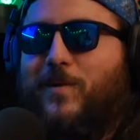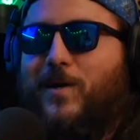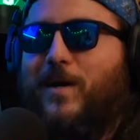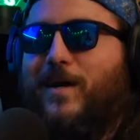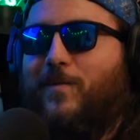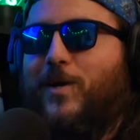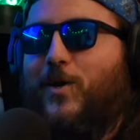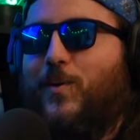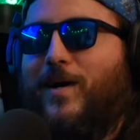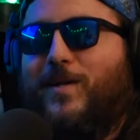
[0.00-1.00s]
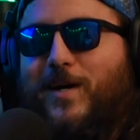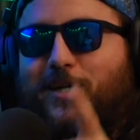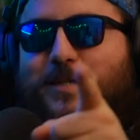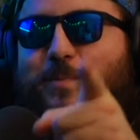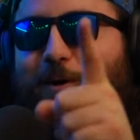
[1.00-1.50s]
way. Yeah, you, got, we, you hella
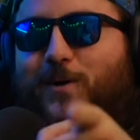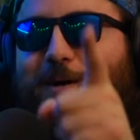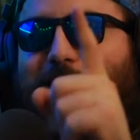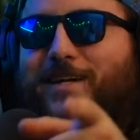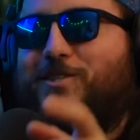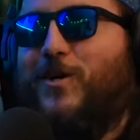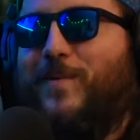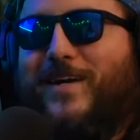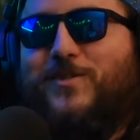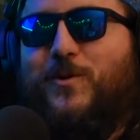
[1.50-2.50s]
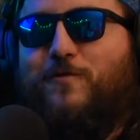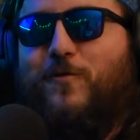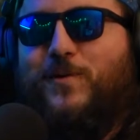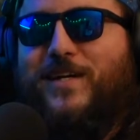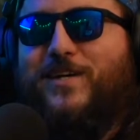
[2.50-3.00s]
got spoiled on that show because we were
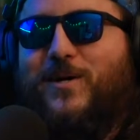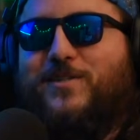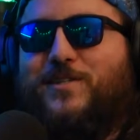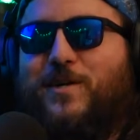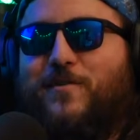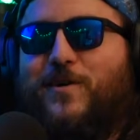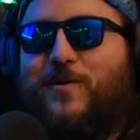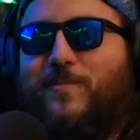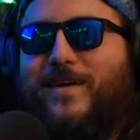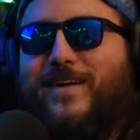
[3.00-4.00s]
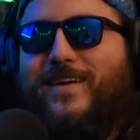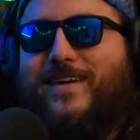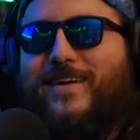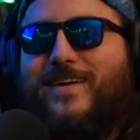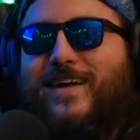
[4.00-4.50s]
folding clothes in your room, and,
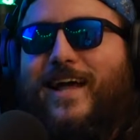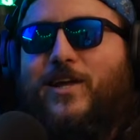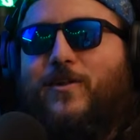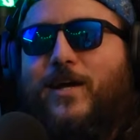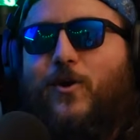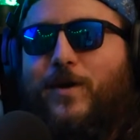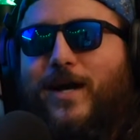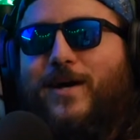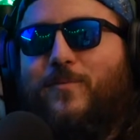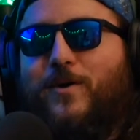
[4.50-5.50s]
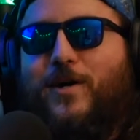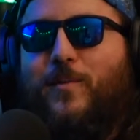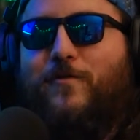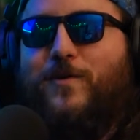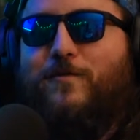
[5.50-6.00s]
and you're like, "Oh yeah, we're gonna
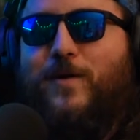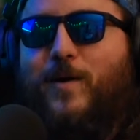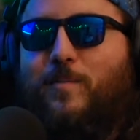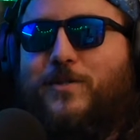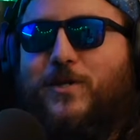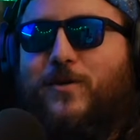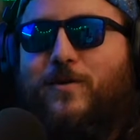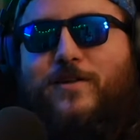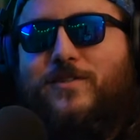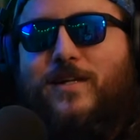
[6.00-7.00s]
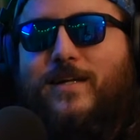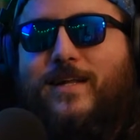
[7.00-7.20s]
wait for the final episode," or it's not that.